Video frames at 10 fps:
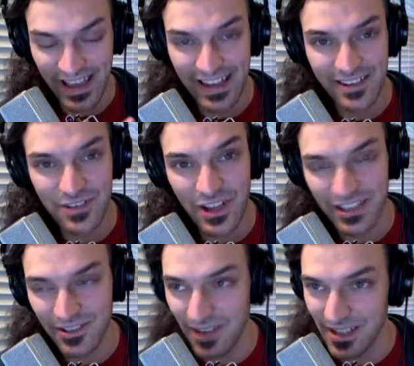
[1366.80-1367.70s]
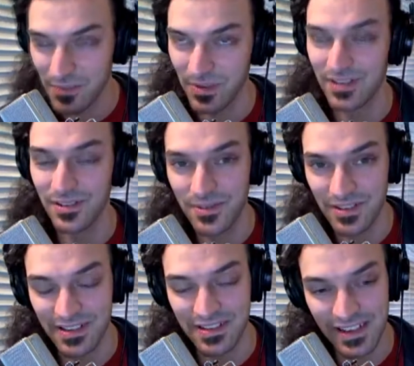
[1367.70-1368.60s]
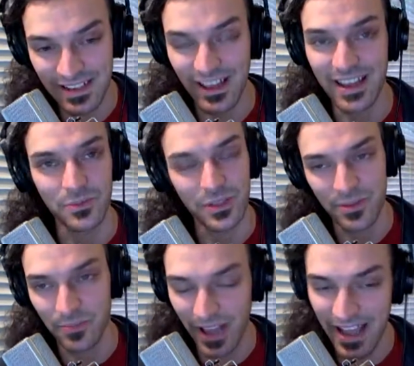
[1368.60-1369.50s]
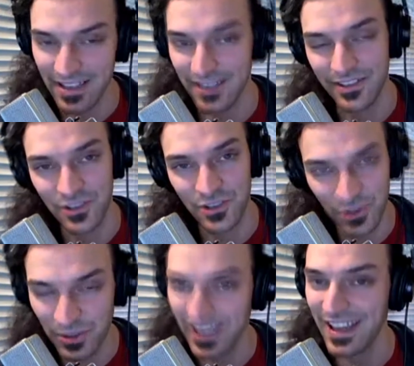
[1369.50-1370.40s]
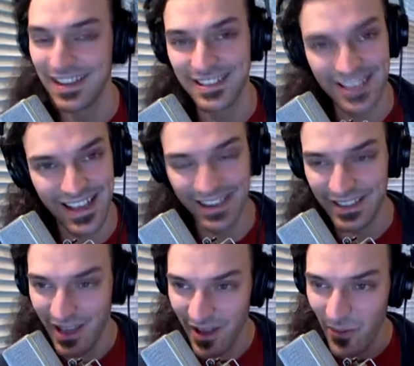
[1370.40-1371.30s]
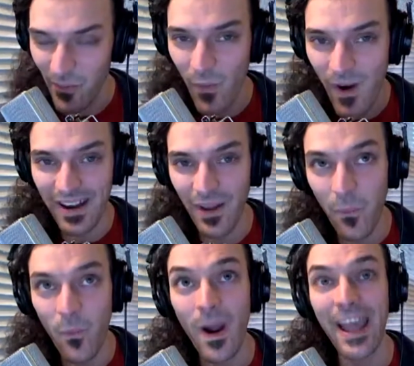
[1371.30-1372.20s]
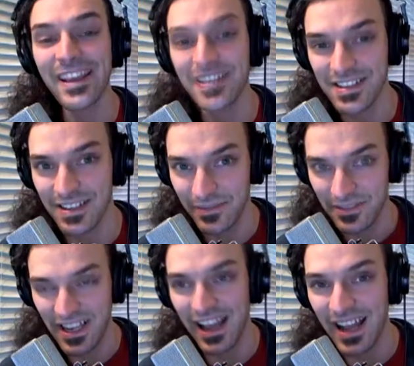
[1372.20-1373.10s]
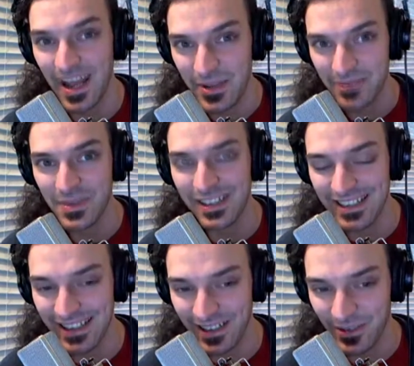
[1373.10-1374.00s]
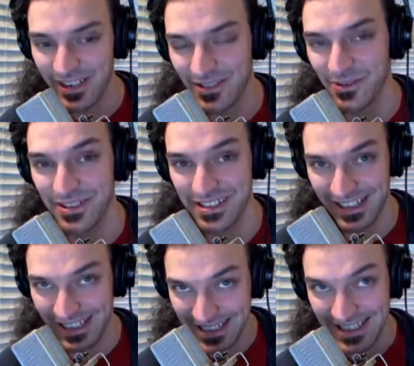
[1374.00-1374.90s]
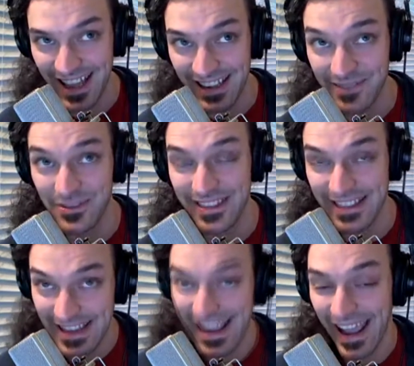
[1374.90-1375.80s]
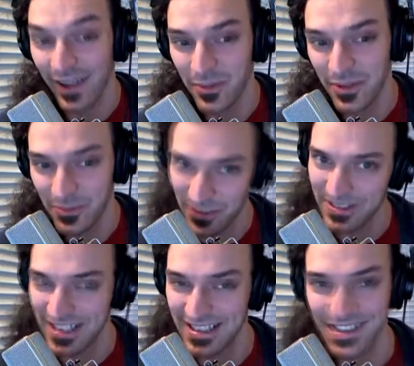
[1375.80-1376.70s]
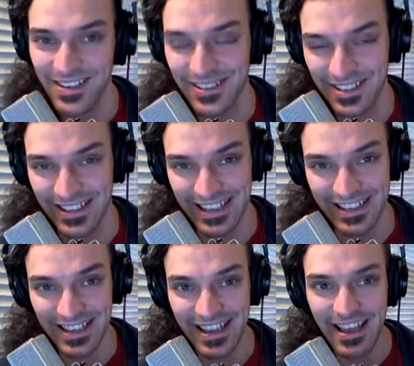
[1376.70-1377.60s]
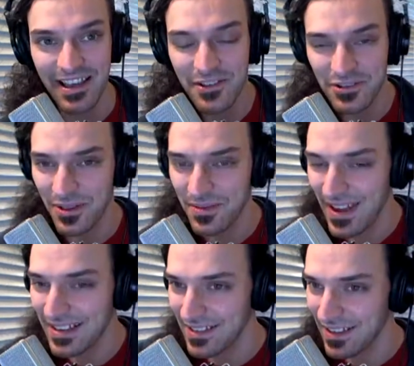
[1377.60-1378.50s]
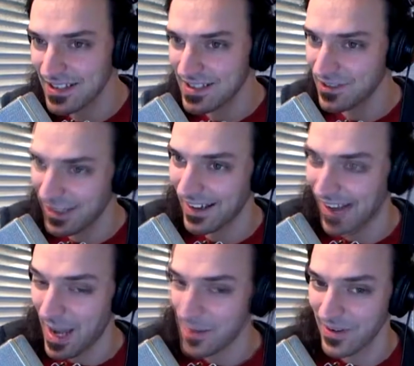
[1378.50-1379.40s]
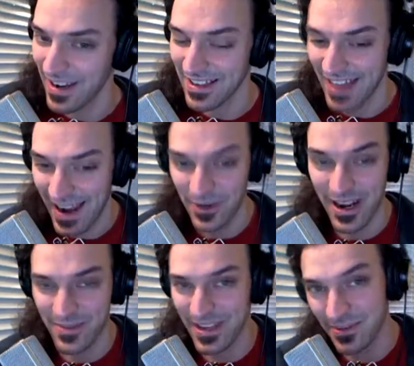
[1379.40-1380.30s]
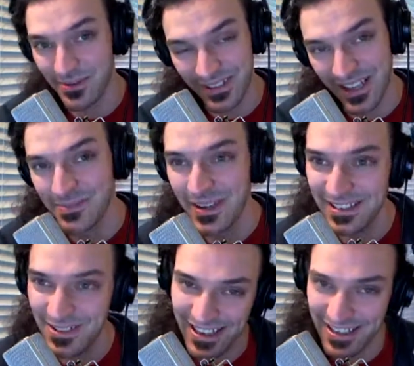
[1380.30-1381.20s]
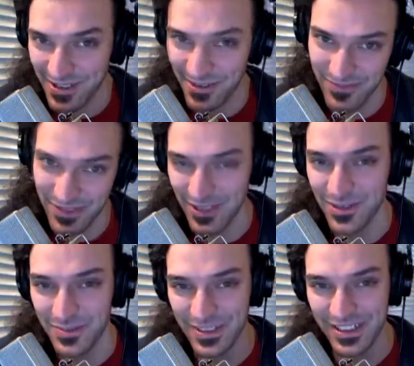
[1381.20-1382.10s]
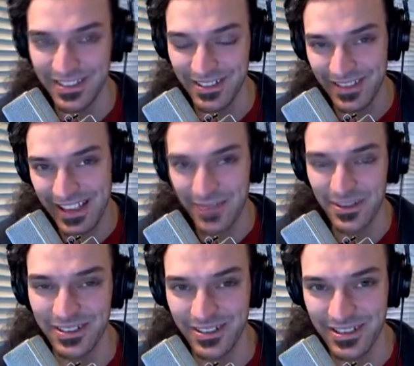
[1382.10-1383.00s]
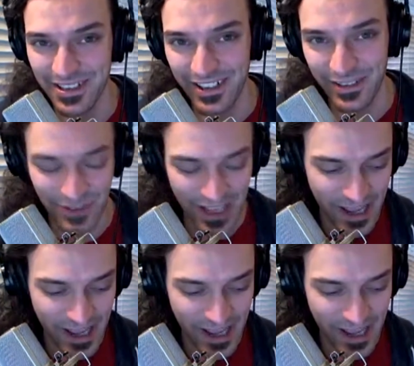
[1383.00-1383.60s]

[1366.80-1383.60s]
And it's like, you guys produce a seat like with the plat and the jewel case, and it's like, what a waste of time and money and resources. Like, it's not even the album with ten songs on it. So the fact that they still kind of operate in that way makes me like, man, you guys are doomed and you get deserve.